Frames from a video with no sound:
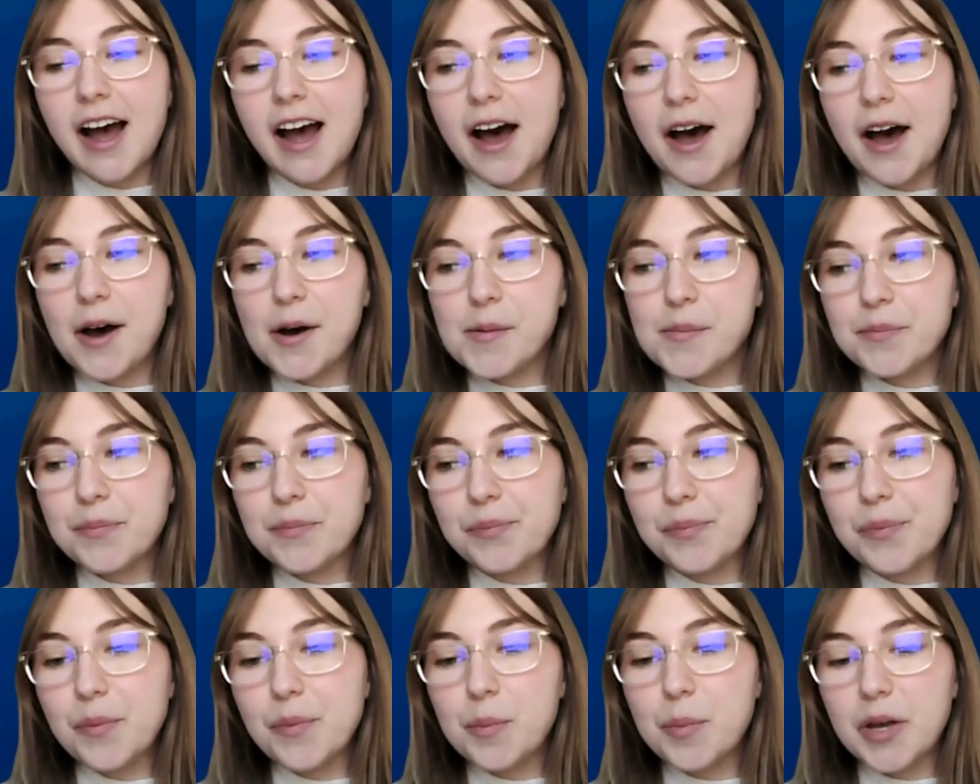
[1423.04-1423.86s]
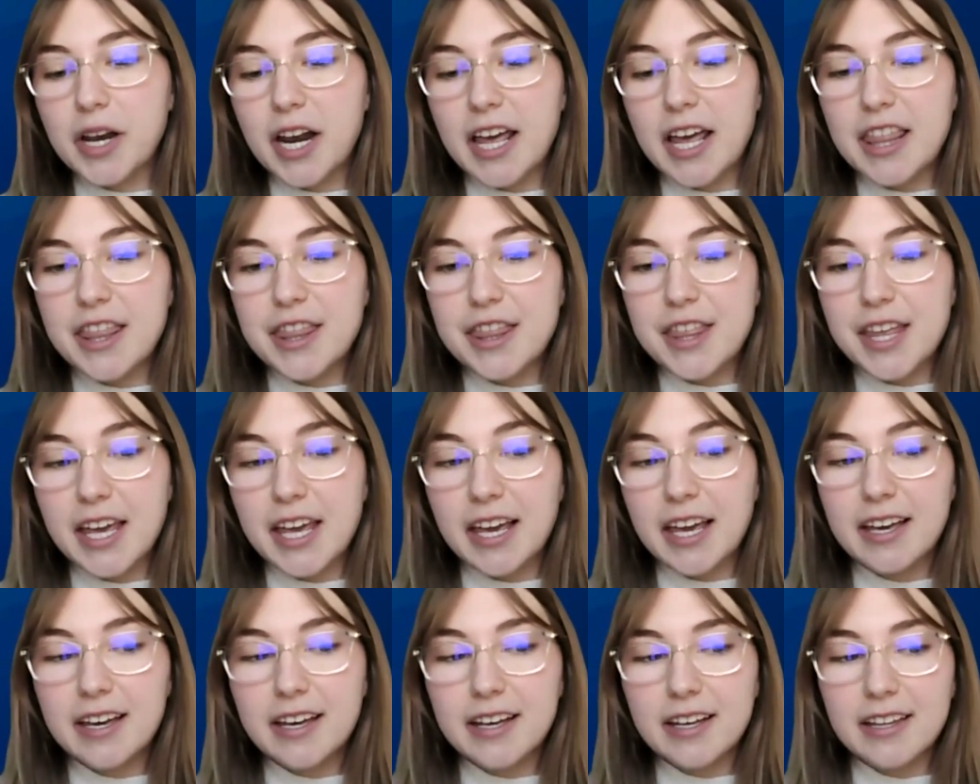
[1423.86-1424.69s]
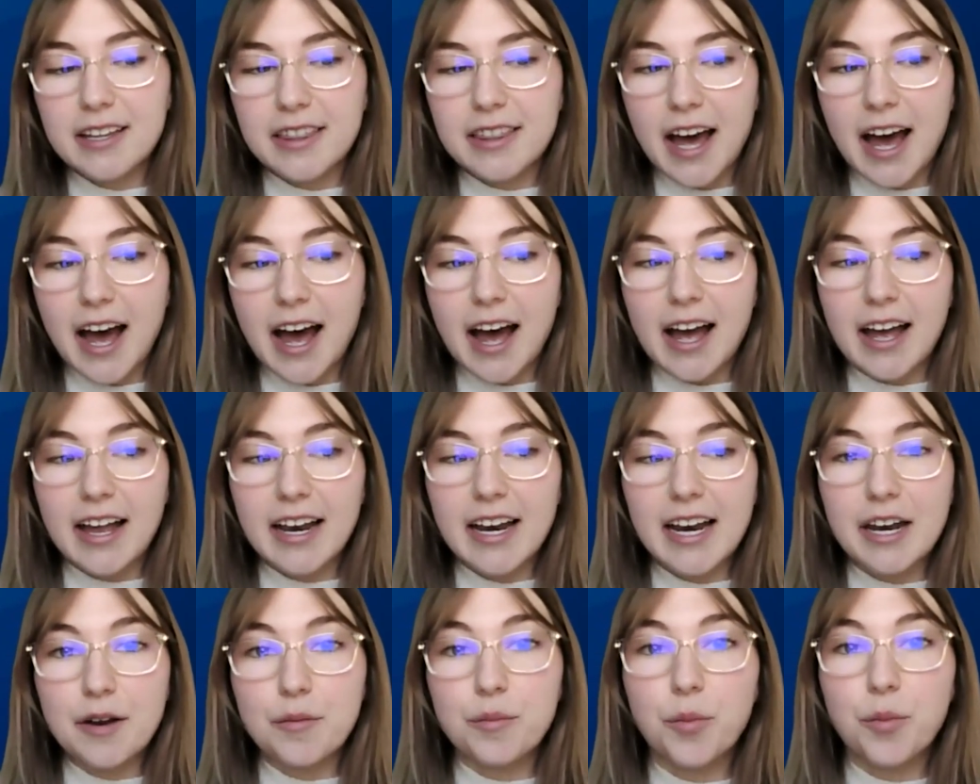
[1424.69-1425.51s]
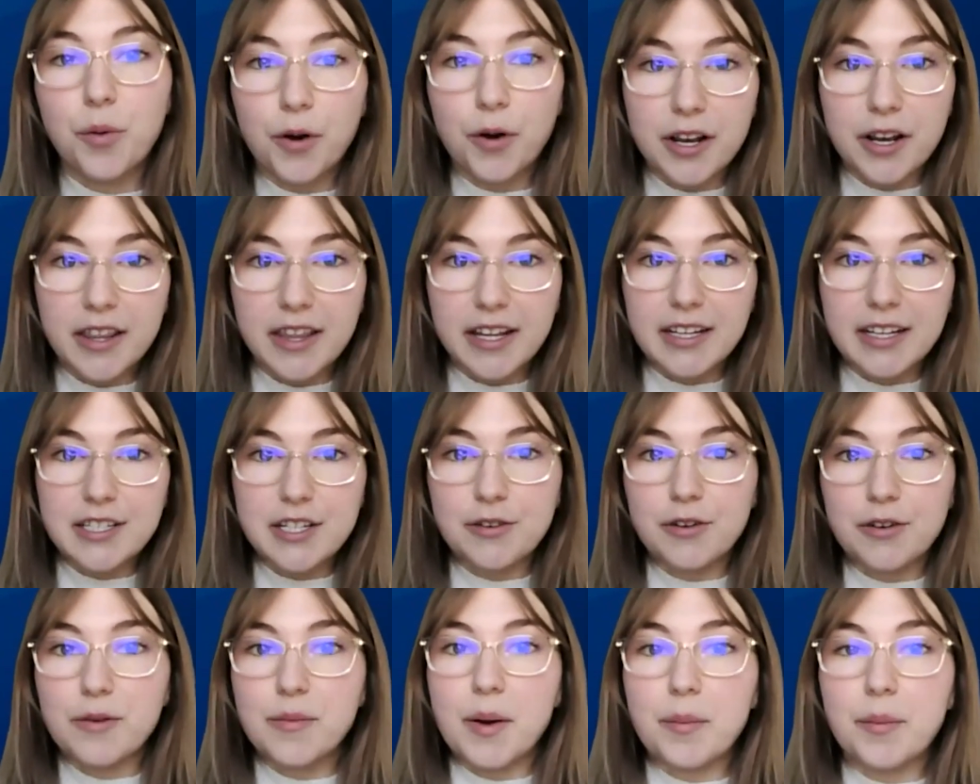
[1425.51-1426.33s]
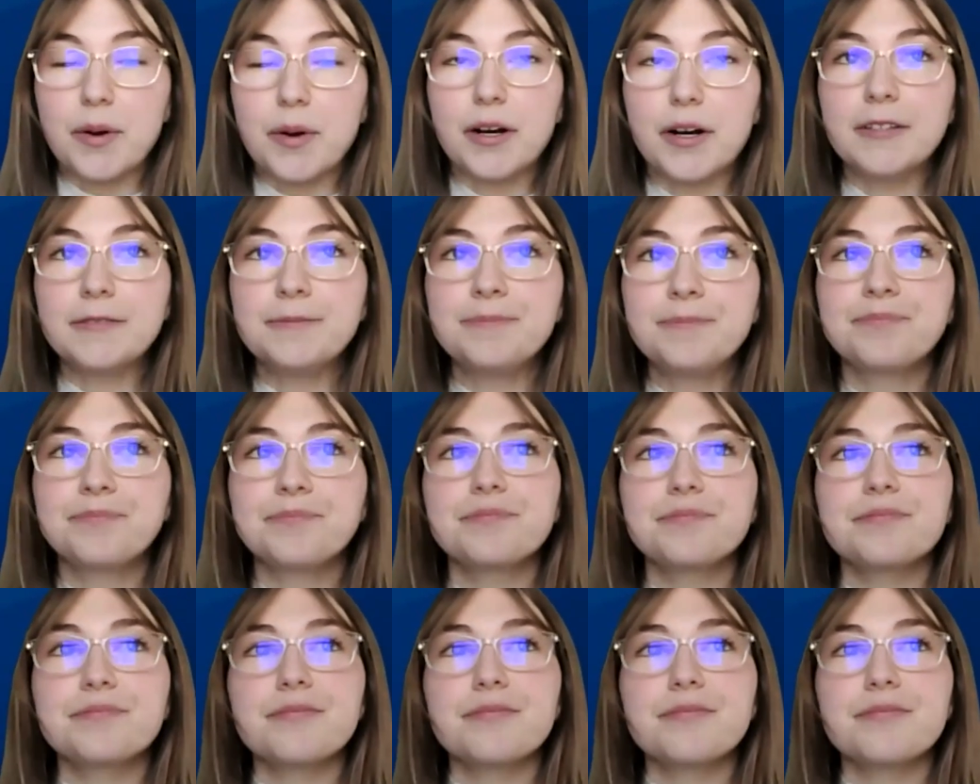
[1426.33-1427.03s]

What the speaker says: But I think that an important thing to remember